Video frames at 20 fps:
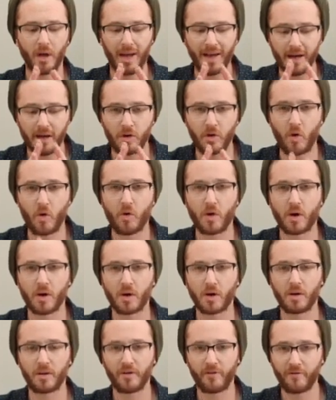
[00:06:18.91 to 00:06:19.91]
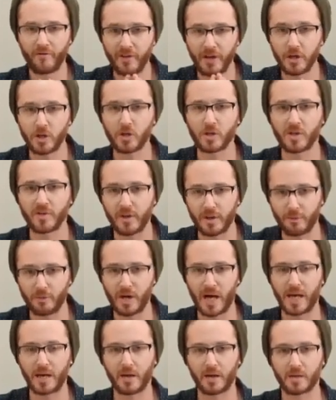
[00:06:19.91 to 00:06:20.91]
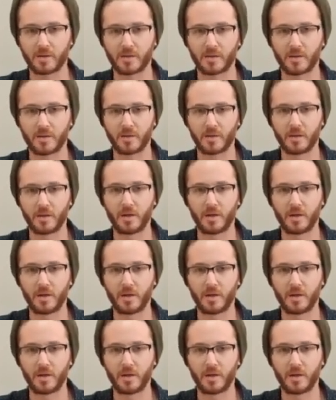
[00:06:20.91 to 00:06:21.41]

ignore the features of your products.